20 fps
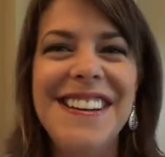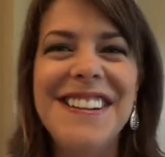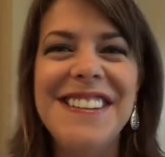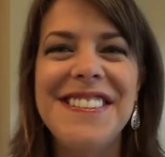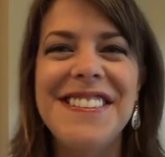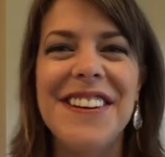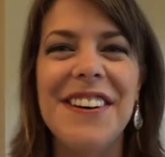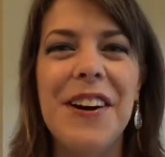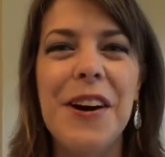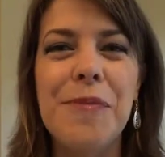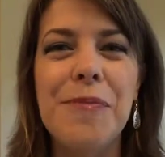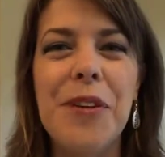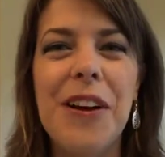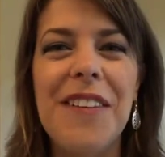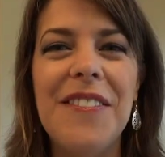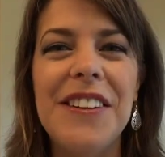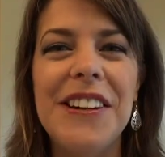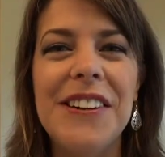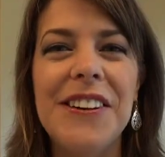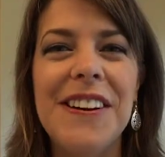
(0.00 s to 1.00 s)
So hope you're
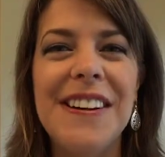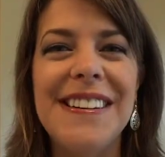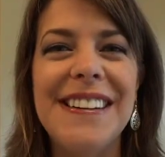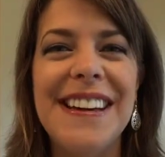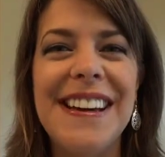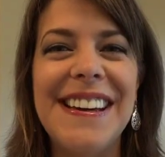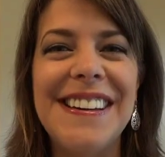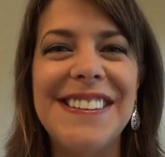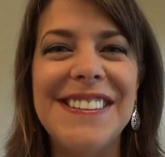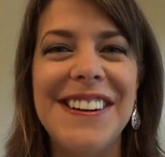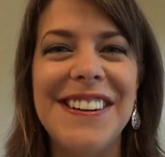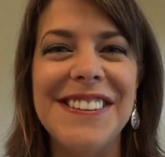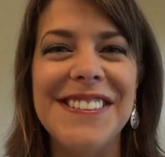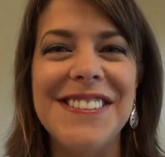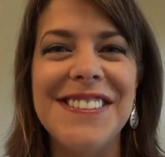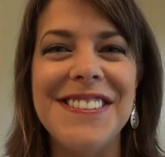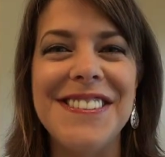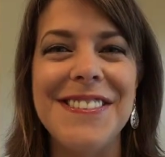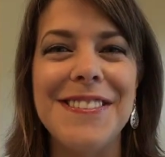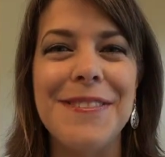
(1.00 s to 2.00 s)
having a great day. Talk to
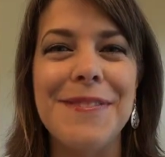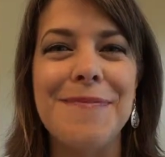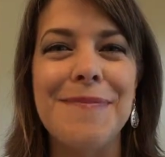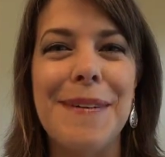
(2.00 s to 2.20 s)
you soon.